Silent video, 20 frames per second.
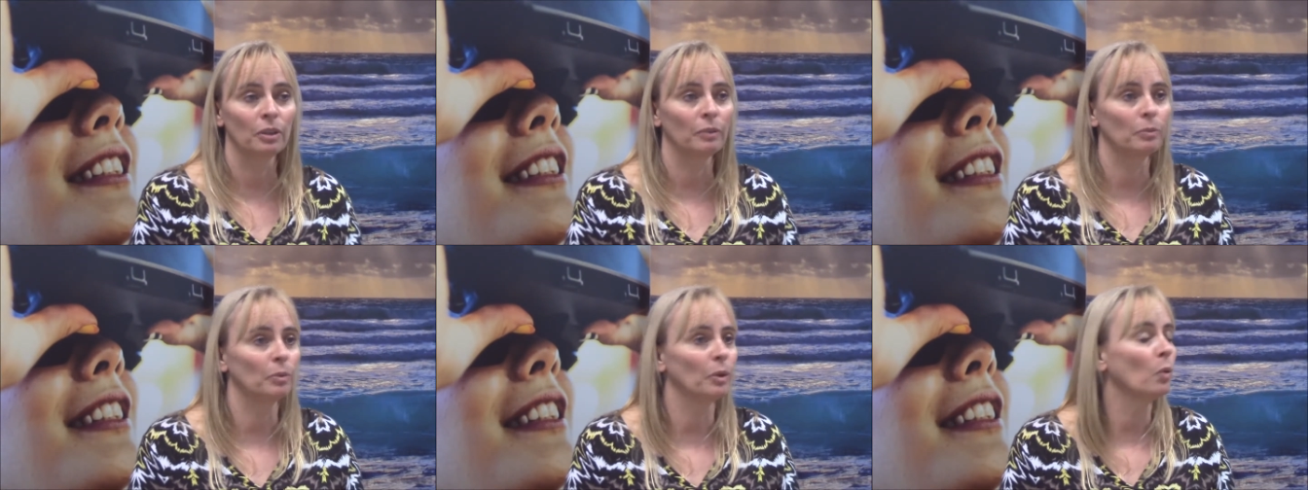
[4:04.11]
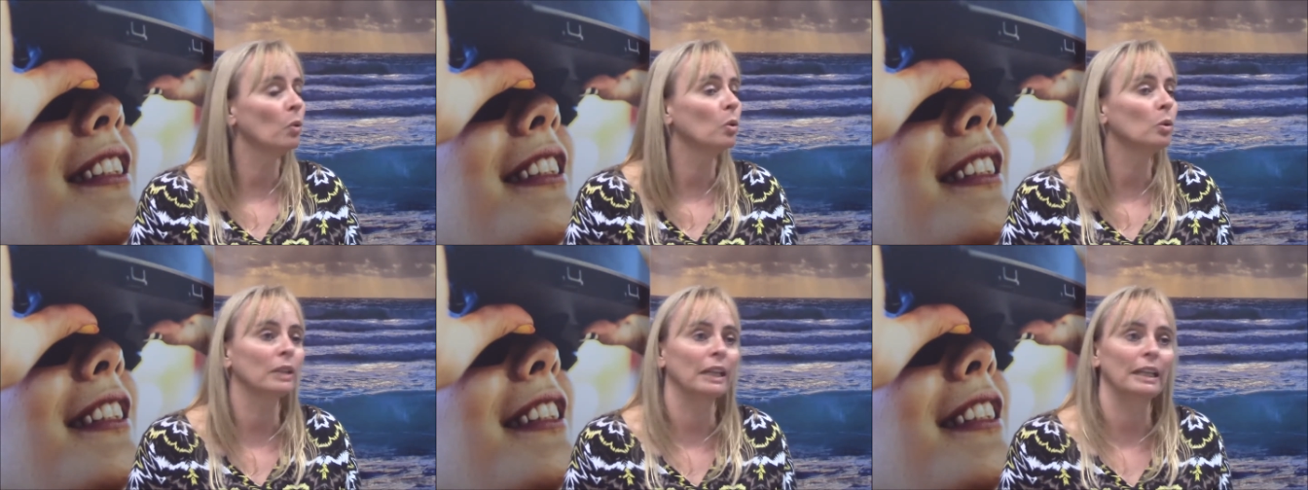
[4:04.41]
we
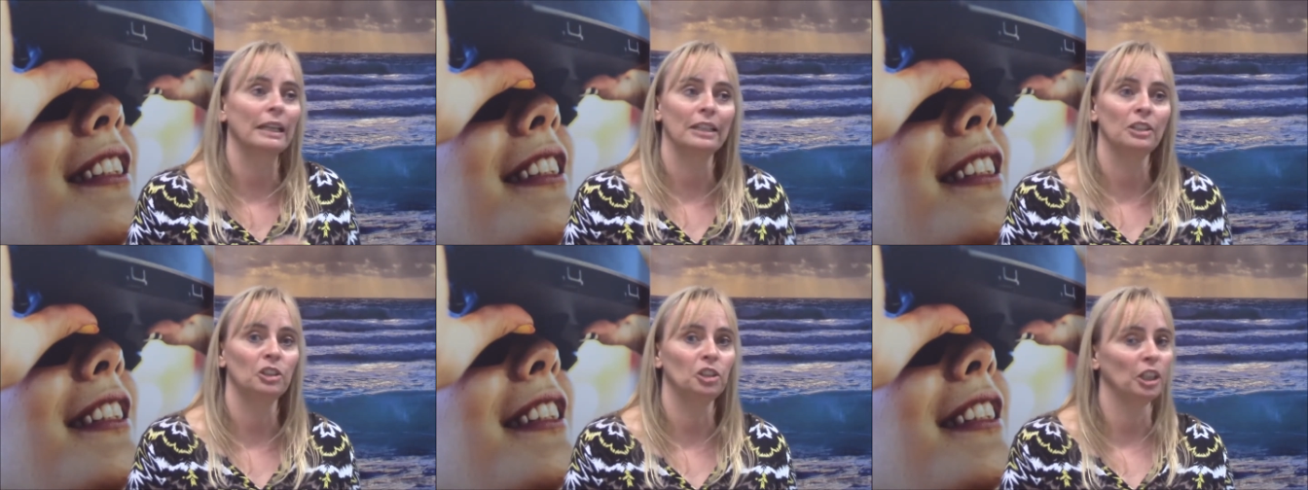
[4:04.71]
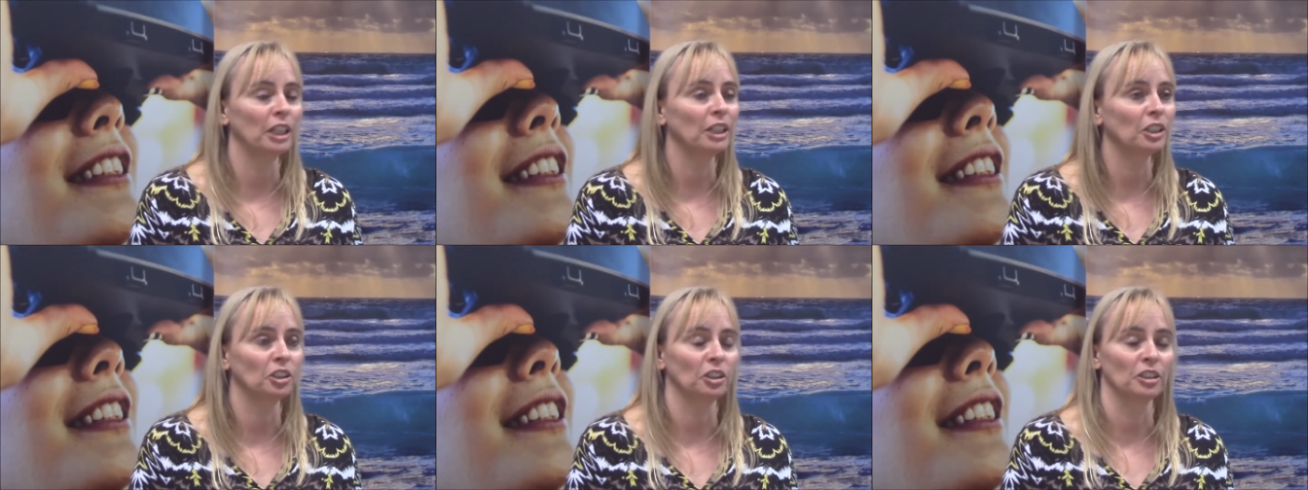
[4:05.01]
all get
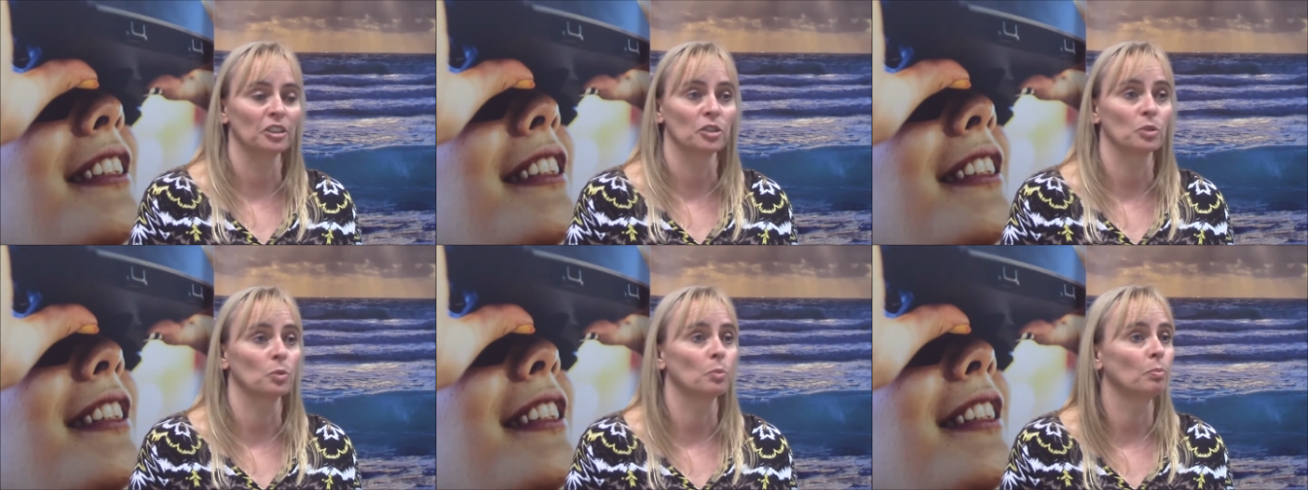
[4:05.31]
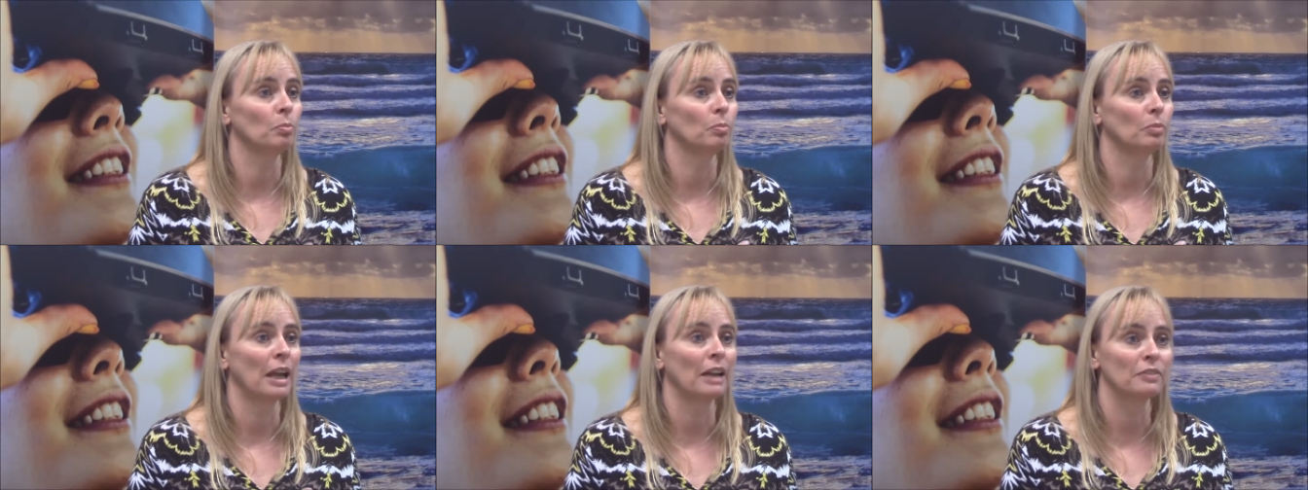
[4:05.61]
injections or
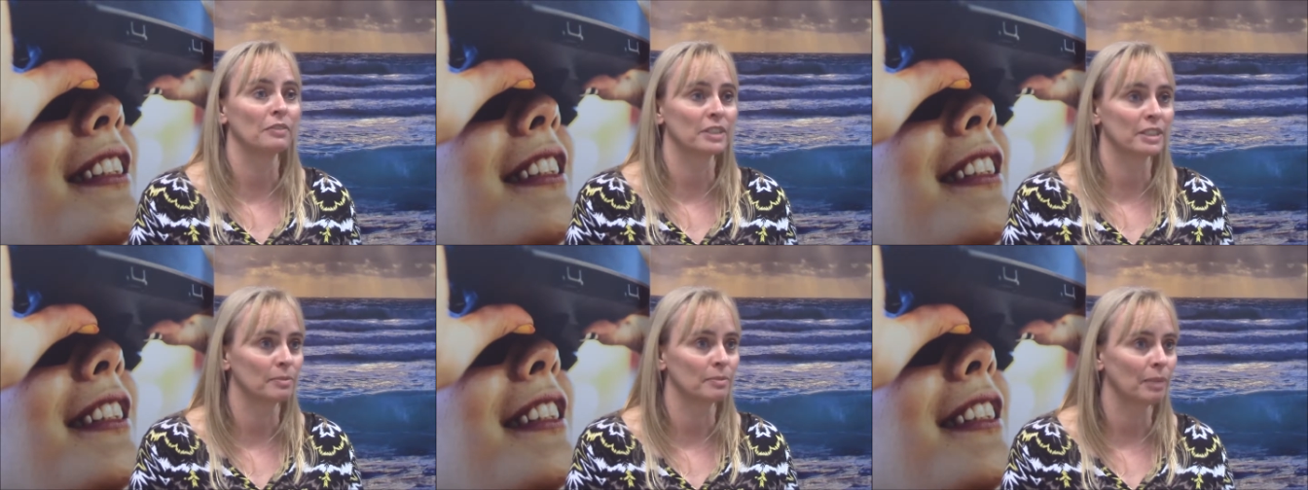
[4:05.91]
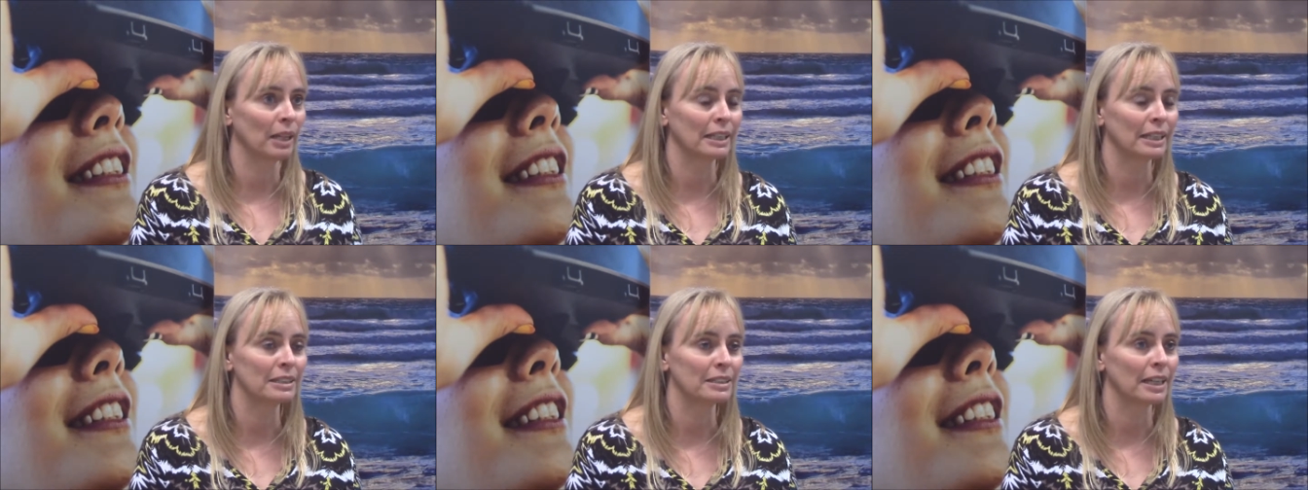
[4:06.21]
have
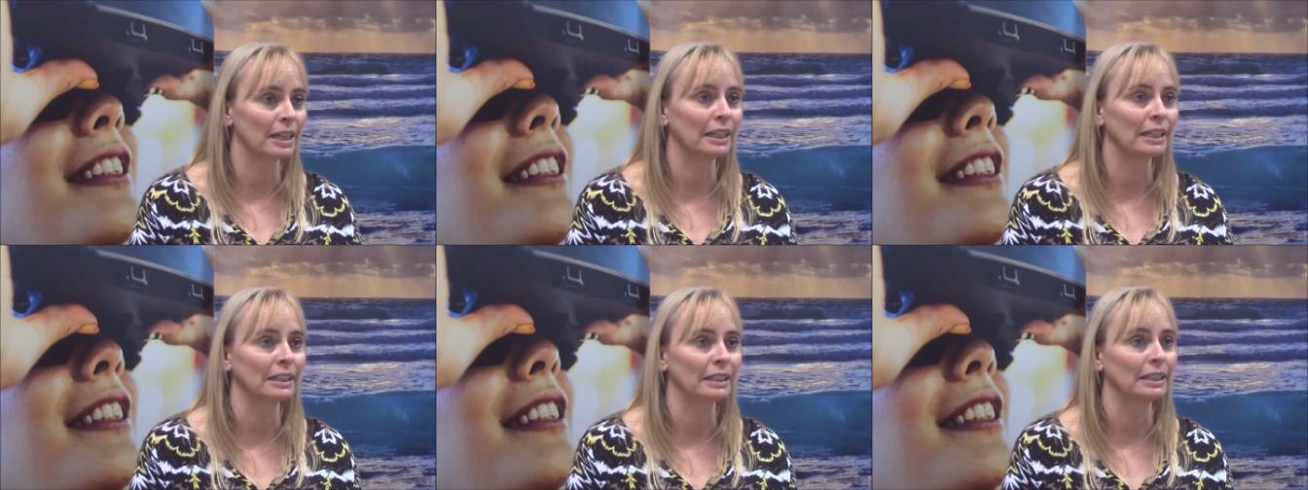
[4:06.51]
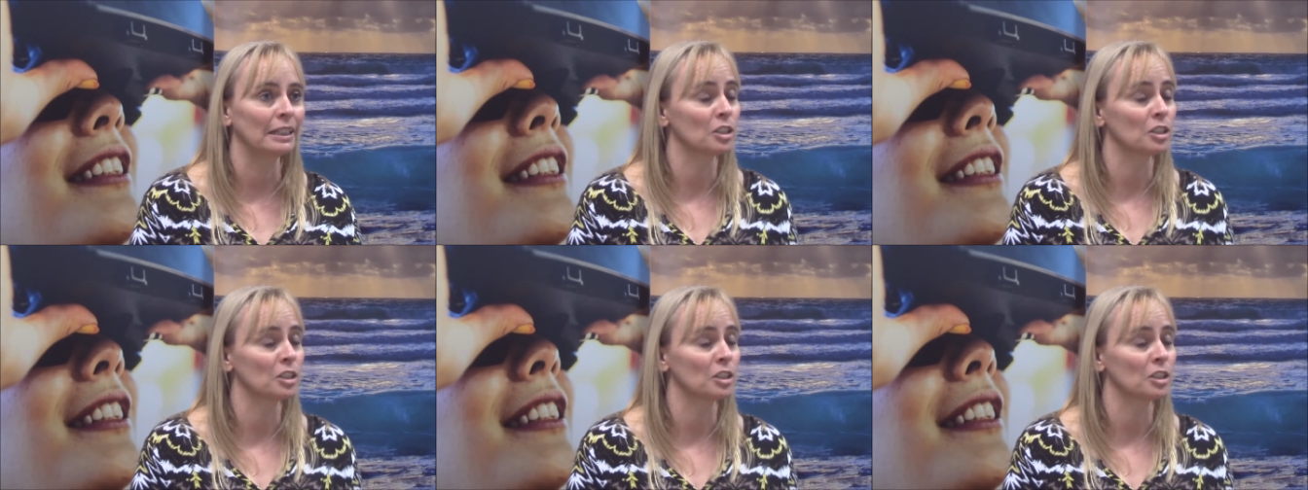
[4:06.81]
blood taken,